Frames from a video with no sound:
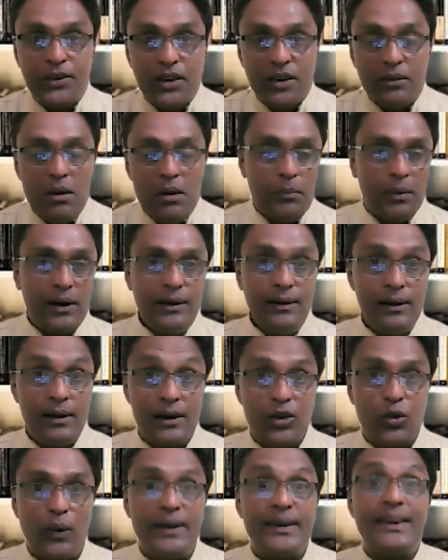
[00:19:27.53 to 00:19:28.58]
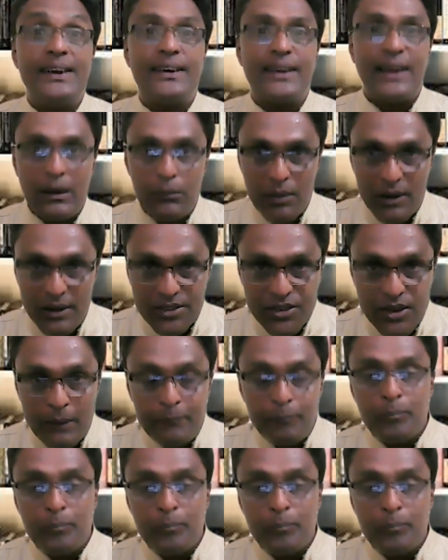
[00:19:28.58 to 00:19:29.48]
to remember 20 tables.